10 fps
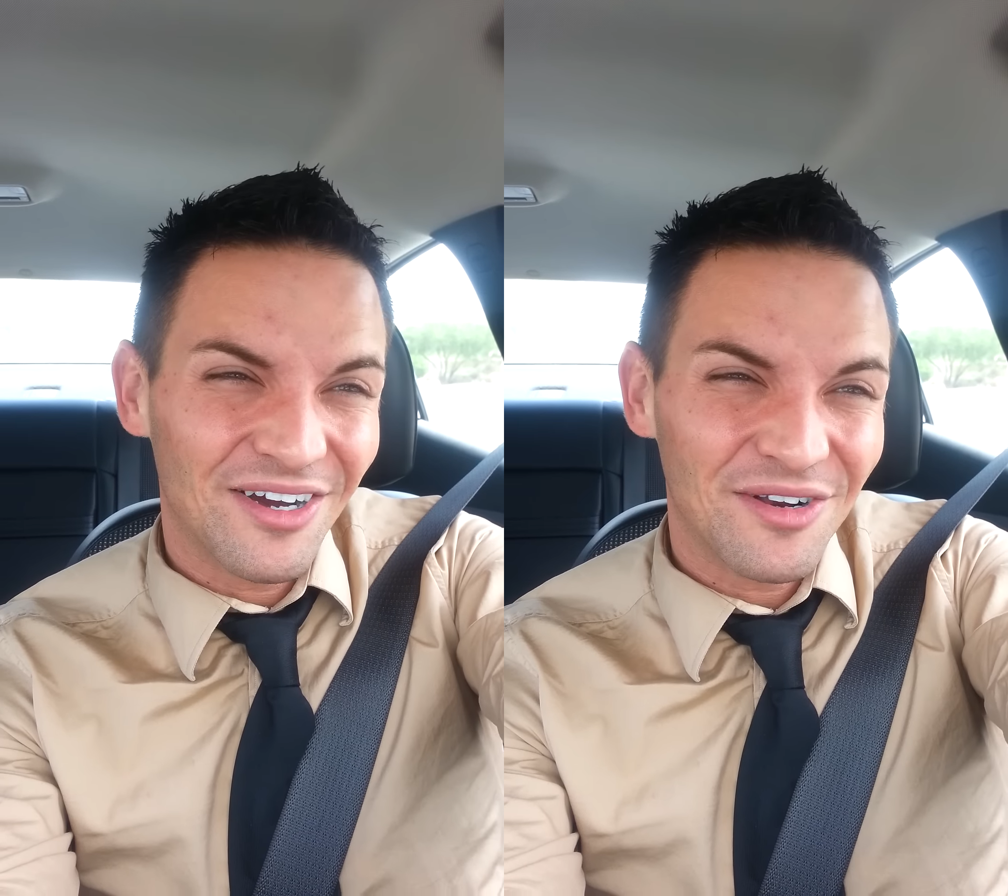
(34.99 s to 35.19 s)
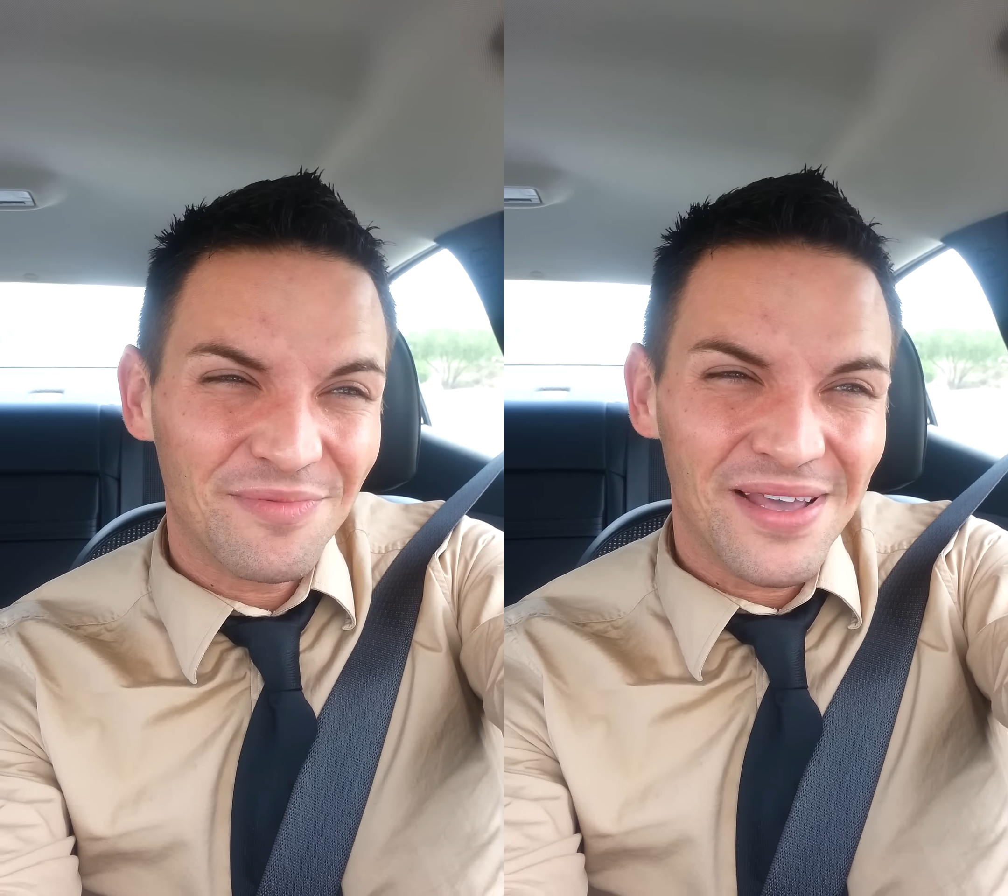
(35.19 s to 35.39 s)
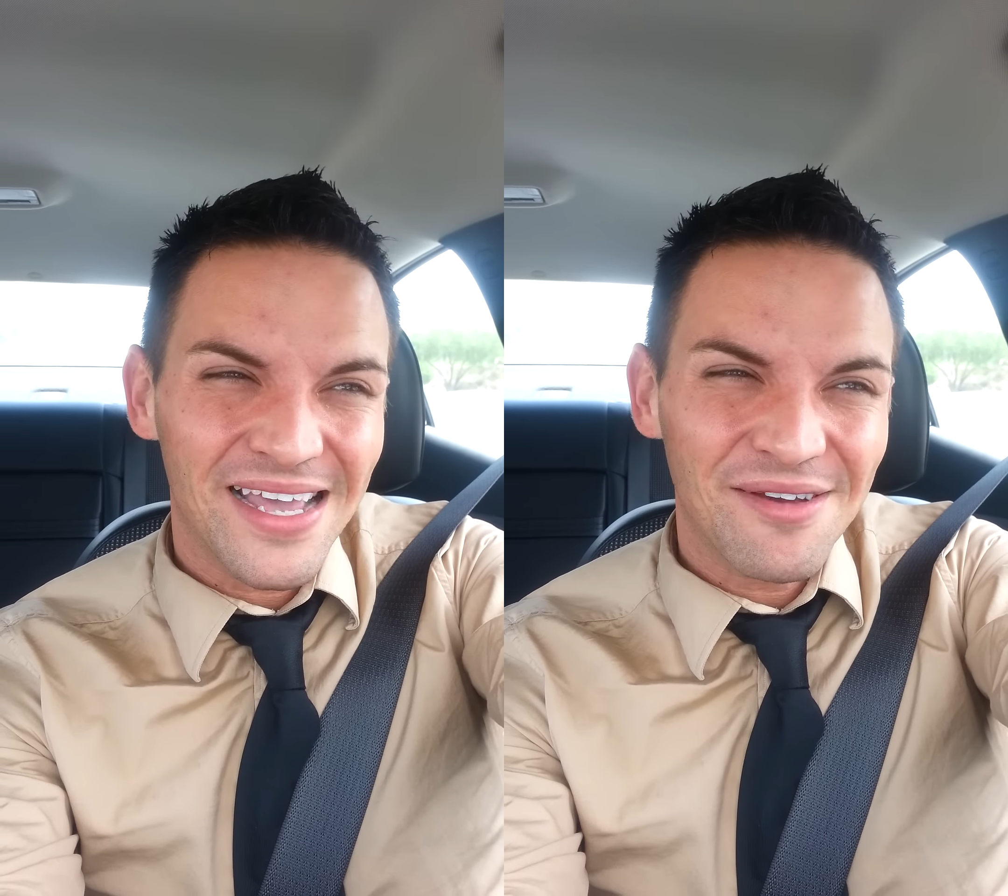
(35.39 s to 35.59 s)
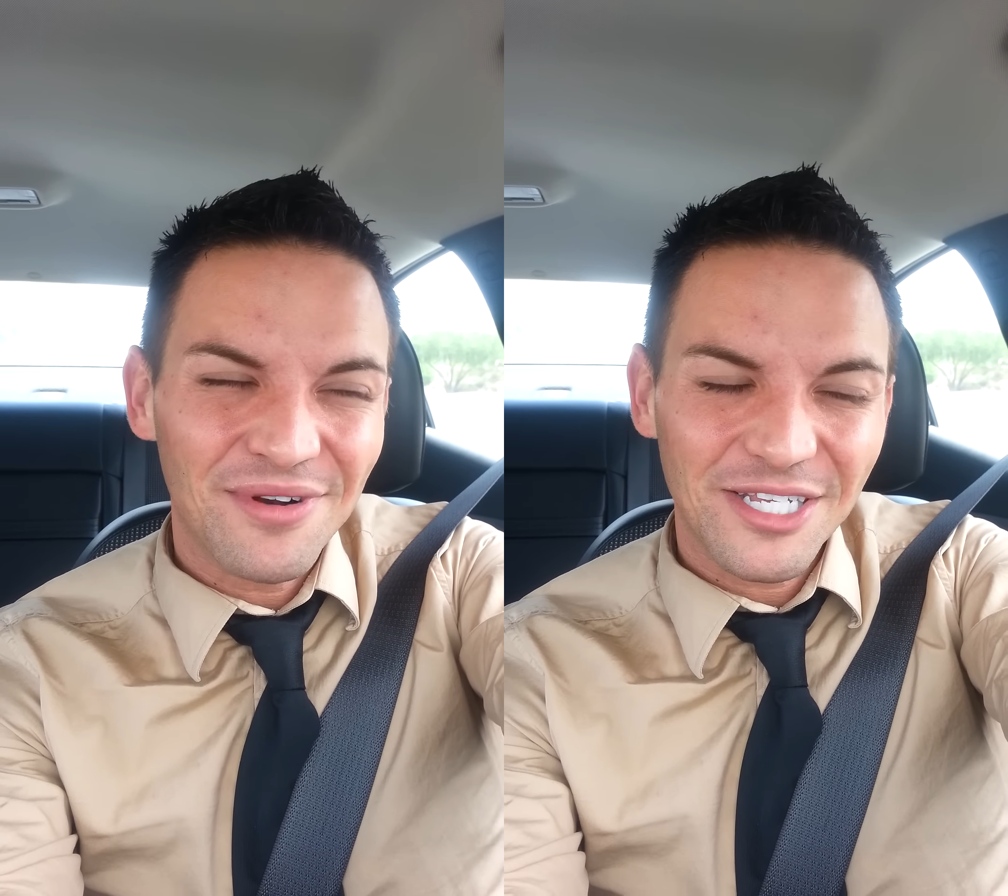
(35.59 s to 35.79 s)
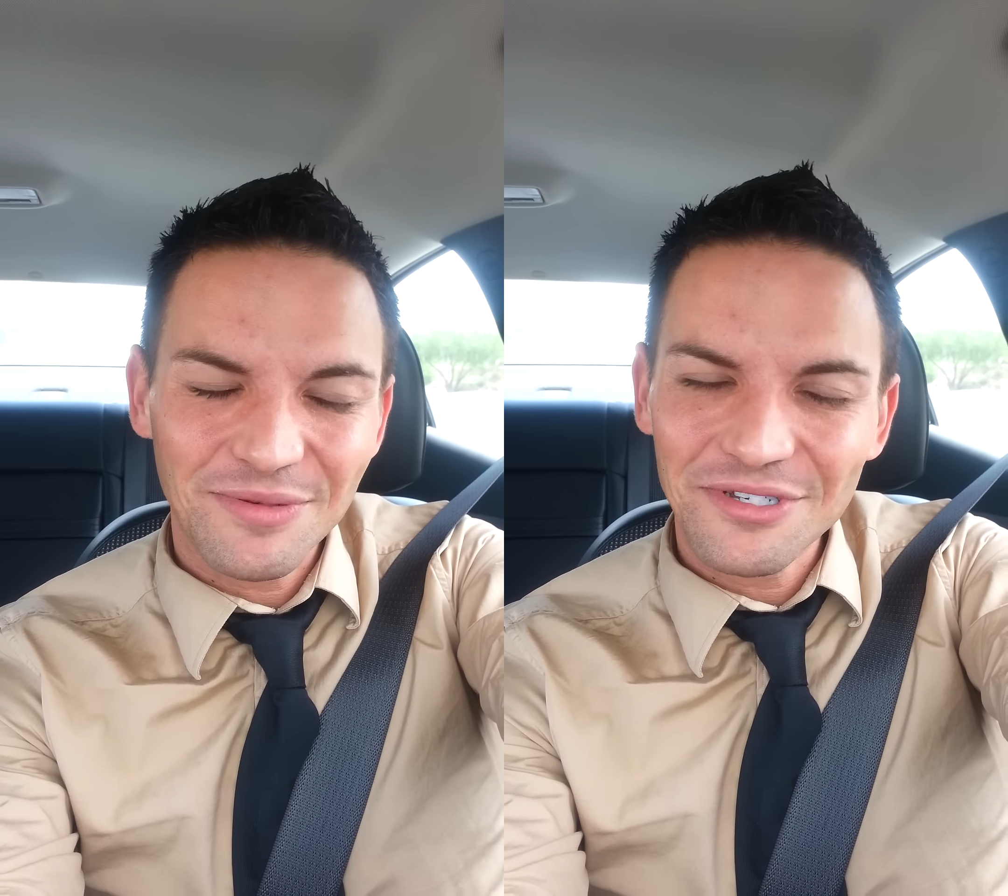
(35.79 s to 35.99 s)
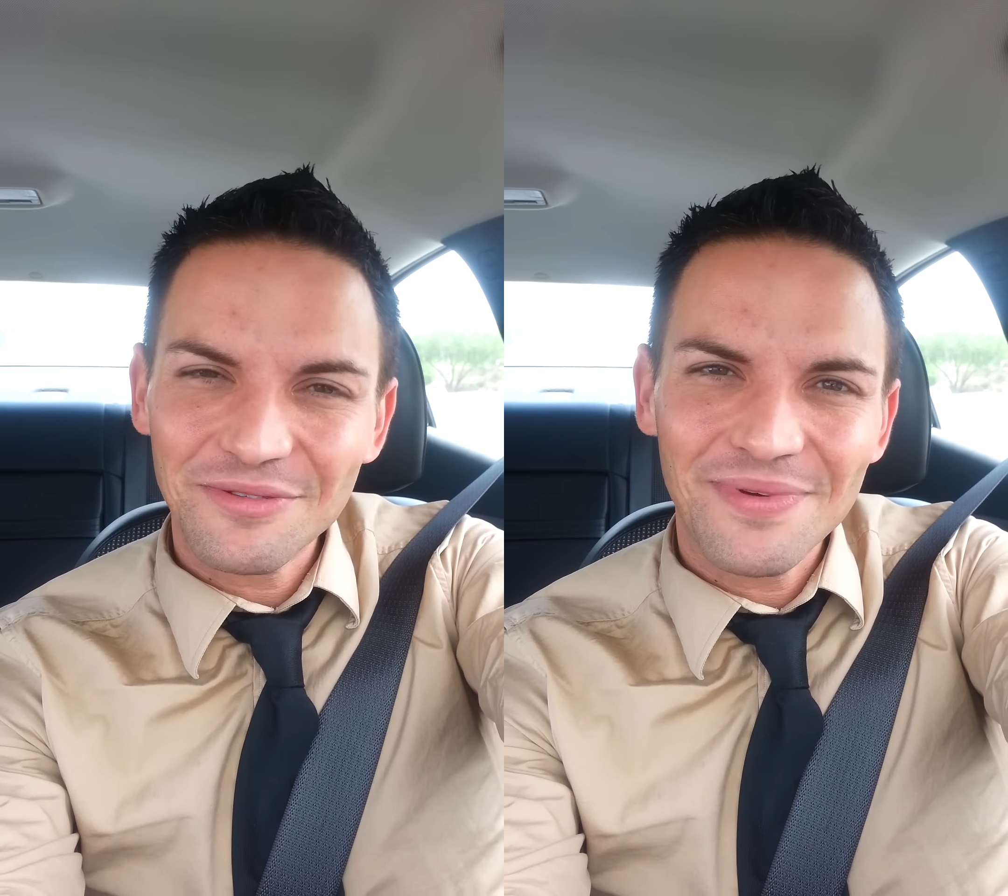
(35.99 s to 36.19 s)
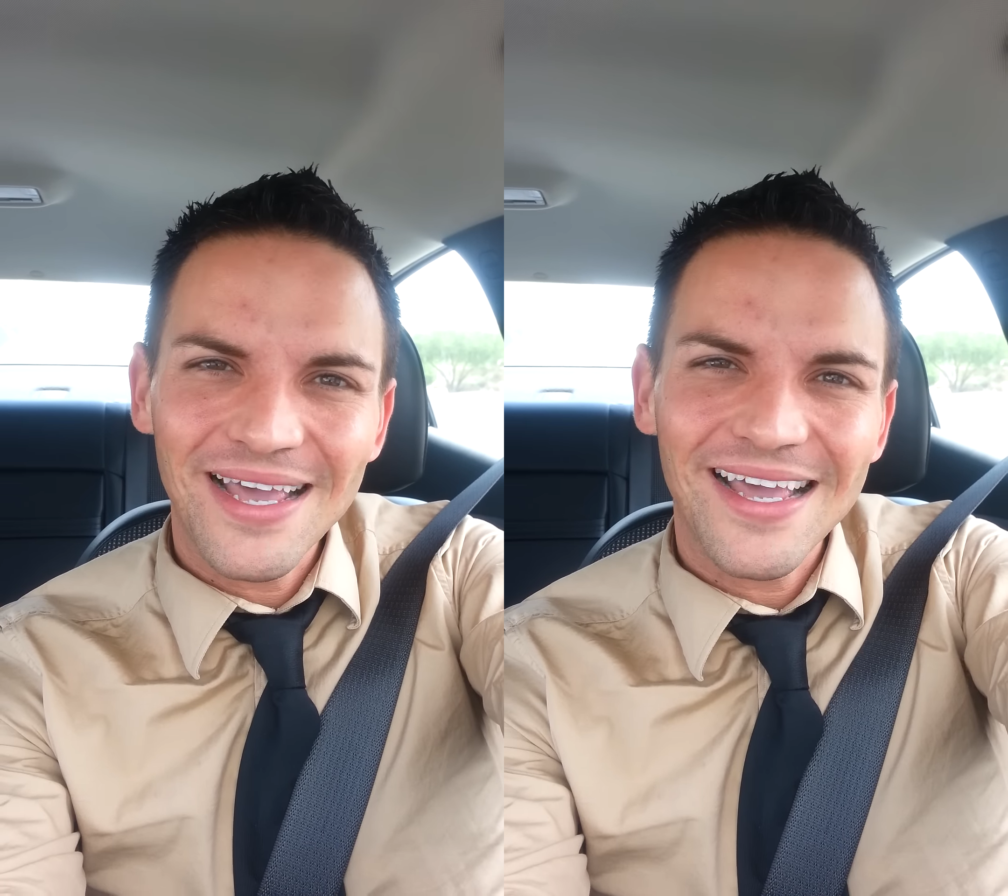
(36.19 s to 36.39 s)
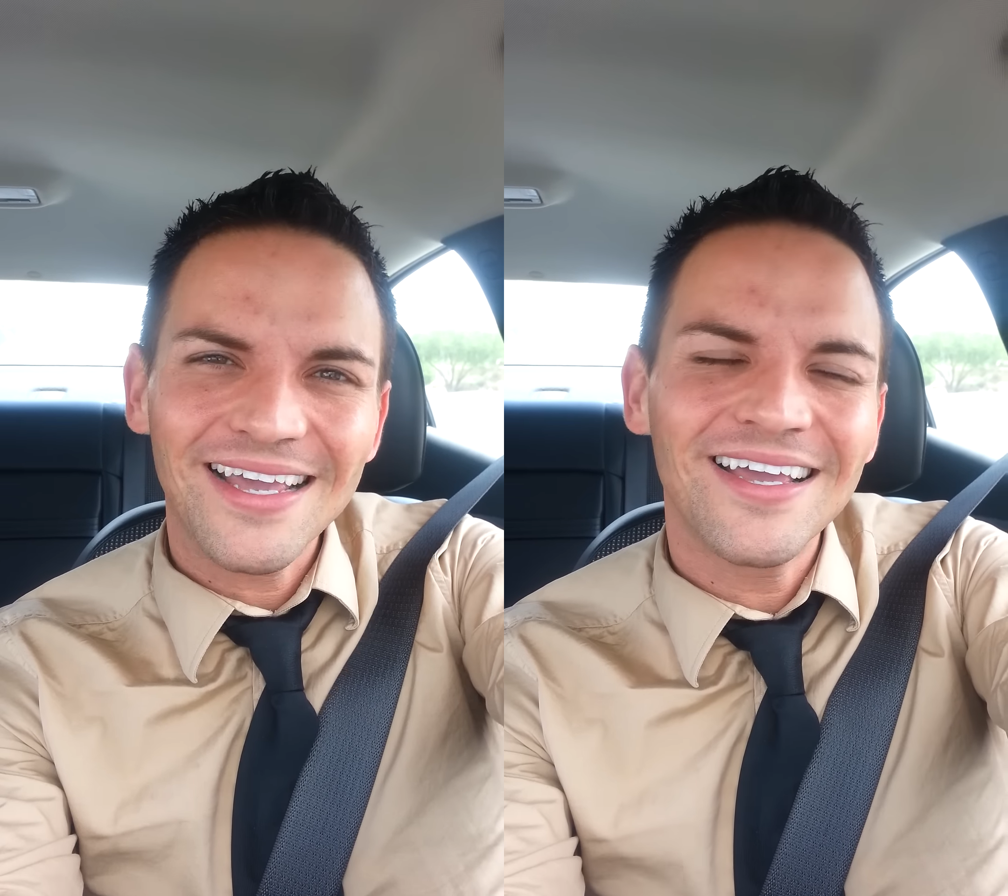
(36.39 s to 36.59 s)
go to pay what it's supposed to
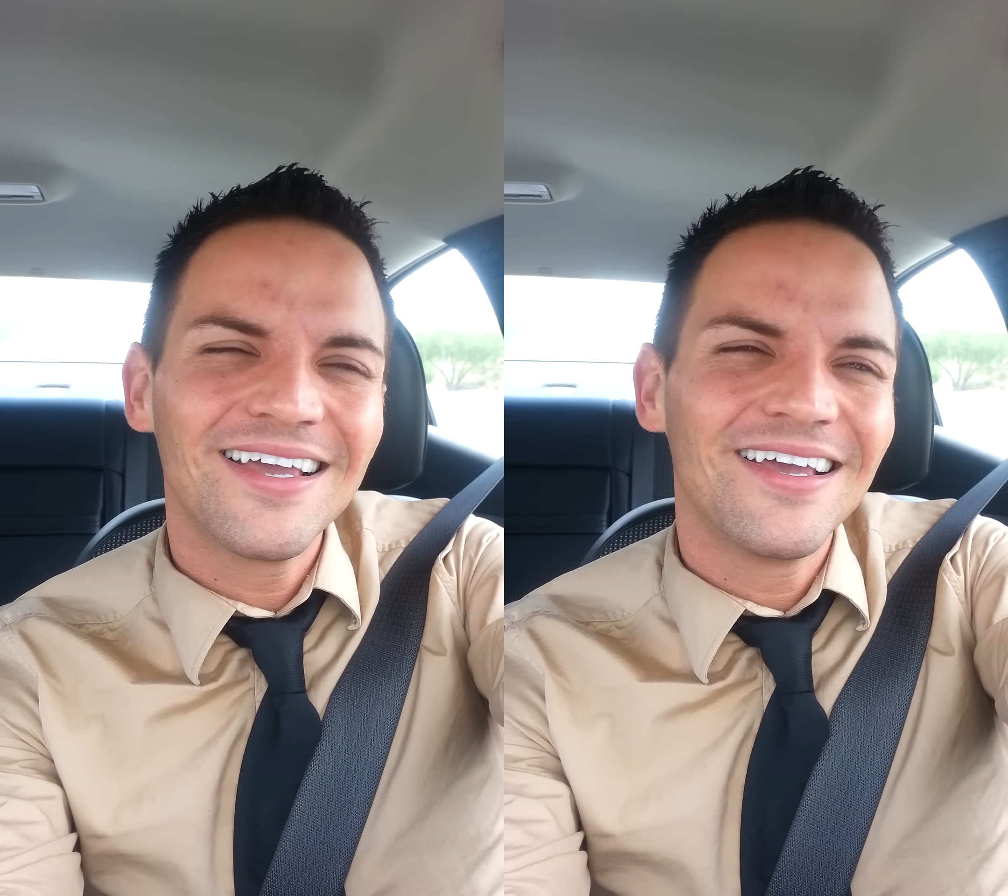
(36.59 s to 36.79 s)
pay,